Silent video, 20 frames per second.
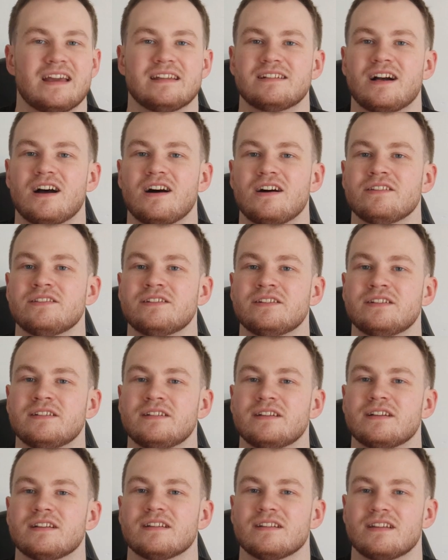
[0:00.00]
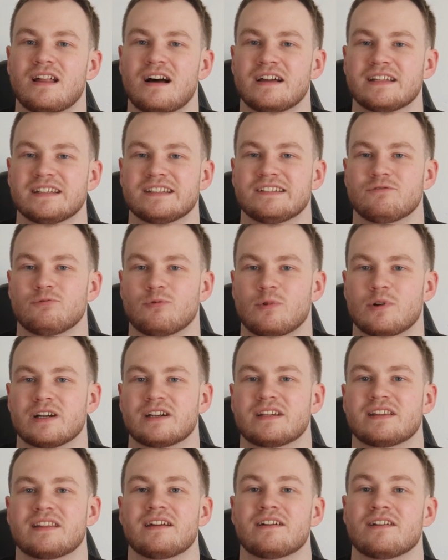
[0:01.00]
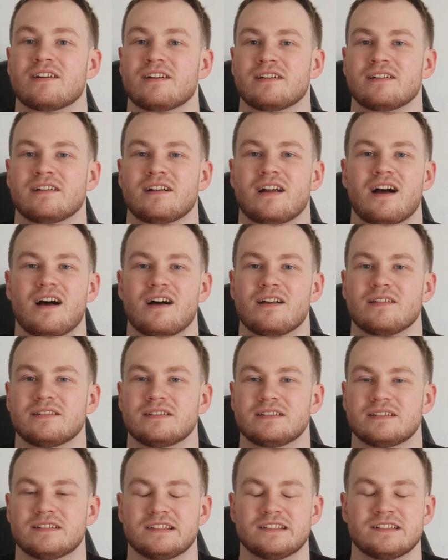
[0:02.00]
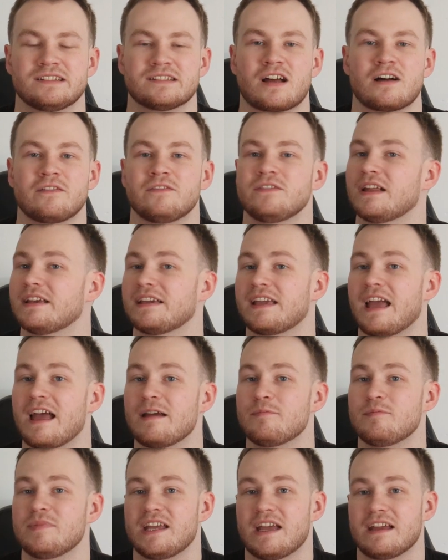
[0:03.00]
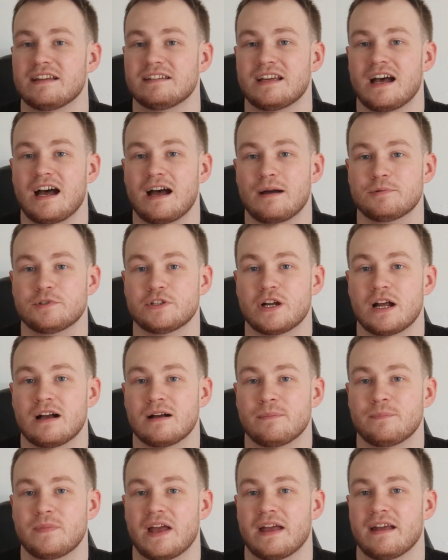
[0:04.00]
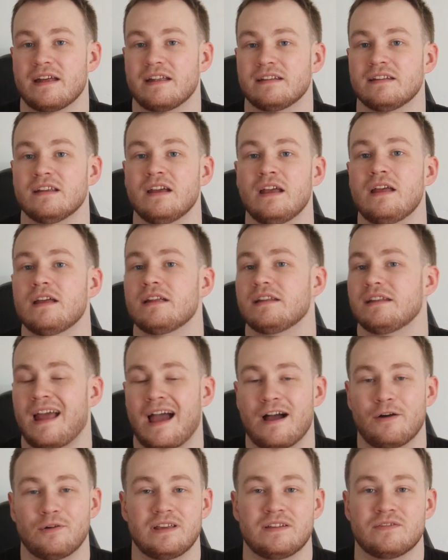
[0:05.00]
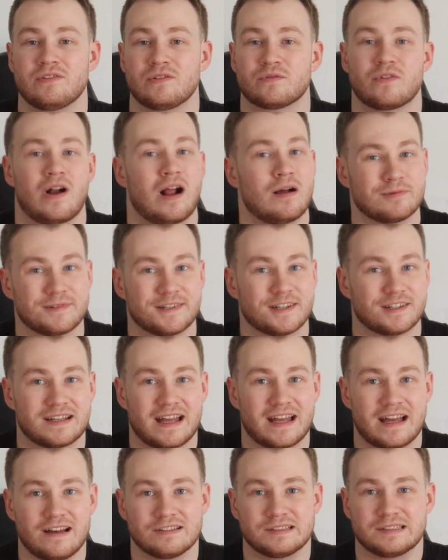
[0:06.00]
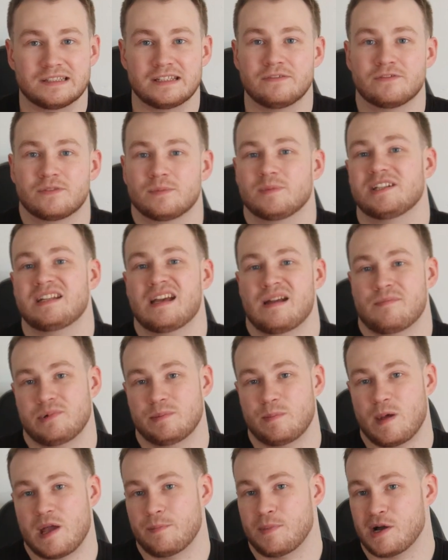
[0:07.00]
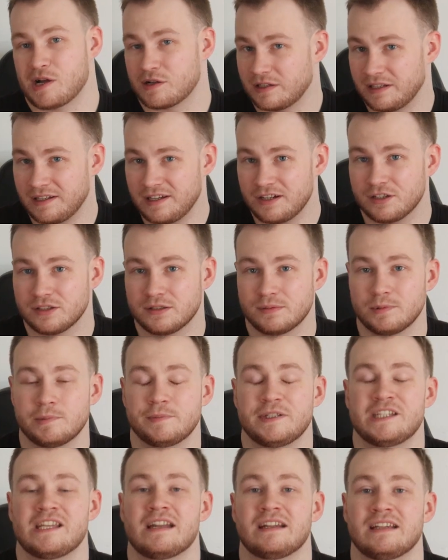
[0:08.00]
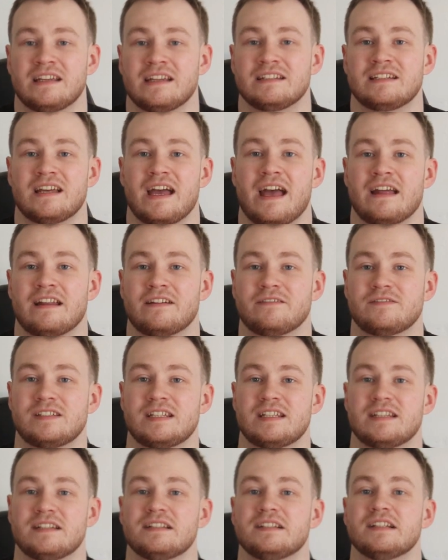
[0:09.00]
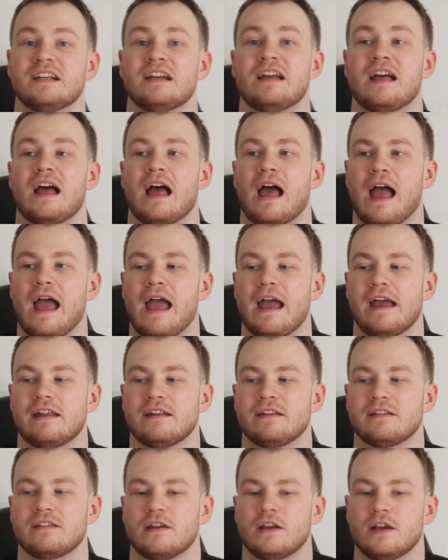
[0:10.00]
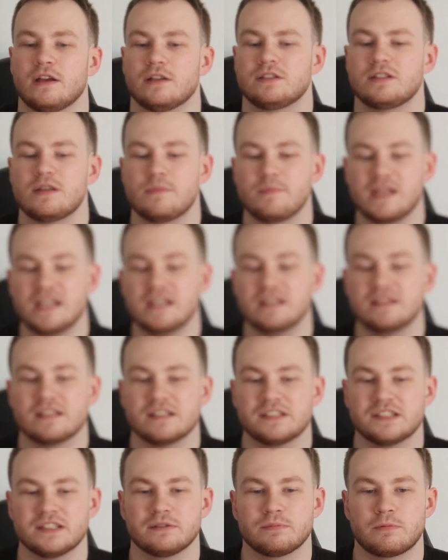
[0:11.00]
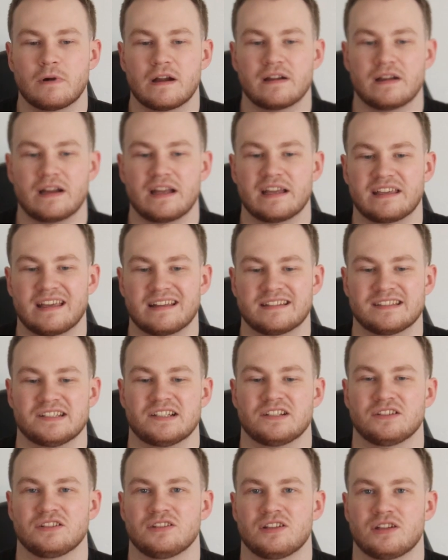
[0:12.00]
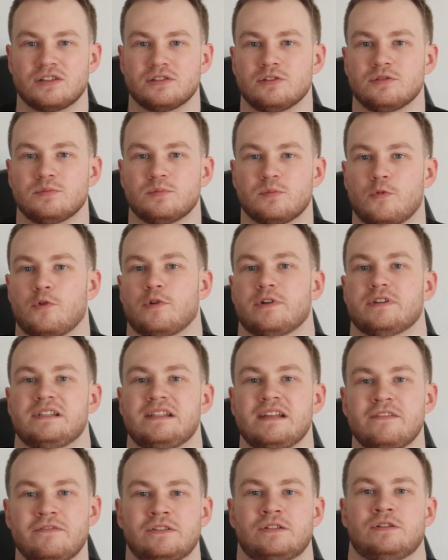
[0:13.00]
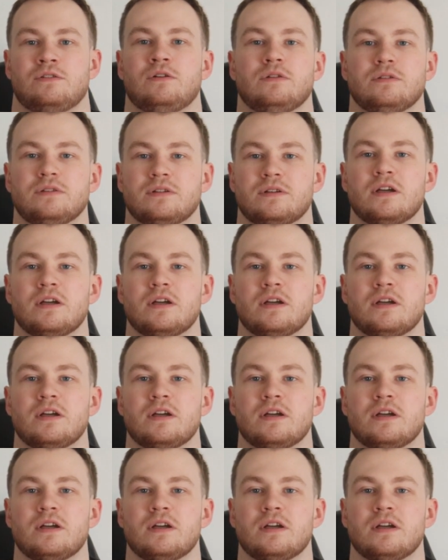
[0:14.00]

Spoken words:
In other lines of work, there are stuff like NBA Top Shot, and now even Rob Gronkowski from the Tampa Bay Buccaneers will be getting into NFTs. And to me, this is where it gets a little more difficult.